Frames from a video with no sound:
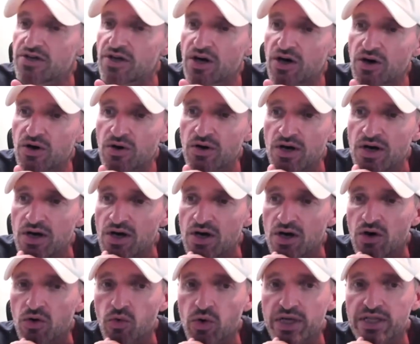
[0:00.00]
you know,
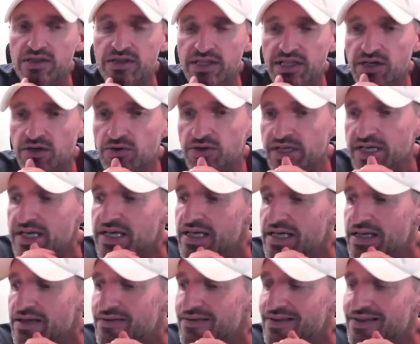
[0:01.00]
we
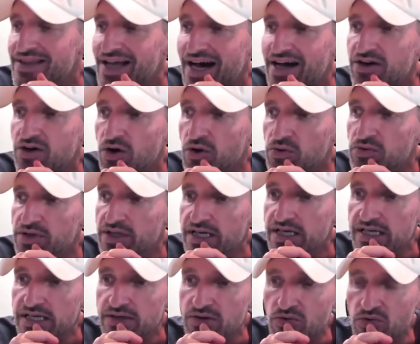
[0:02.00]
literally not
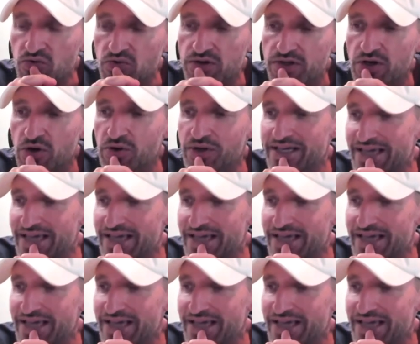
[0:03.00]
only you know